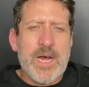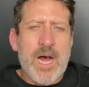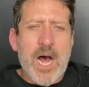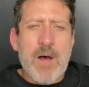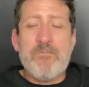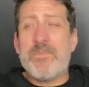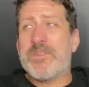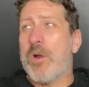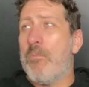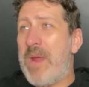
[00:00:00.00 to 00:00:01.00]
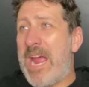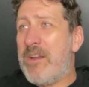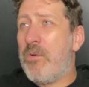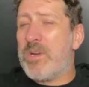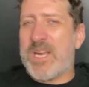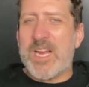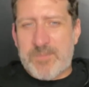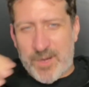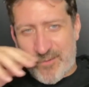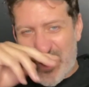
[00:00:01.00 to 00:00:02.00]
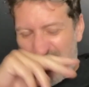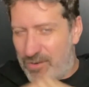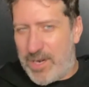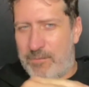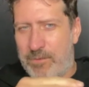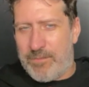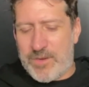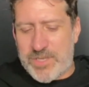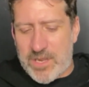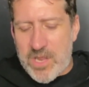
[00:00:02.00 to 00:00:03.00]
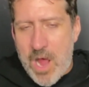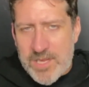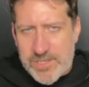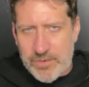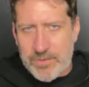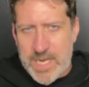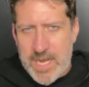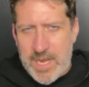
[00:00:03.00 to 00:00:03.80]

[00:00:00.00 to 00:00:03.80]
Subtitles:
So Pandora's husband, if you don't, there's a lawsuit.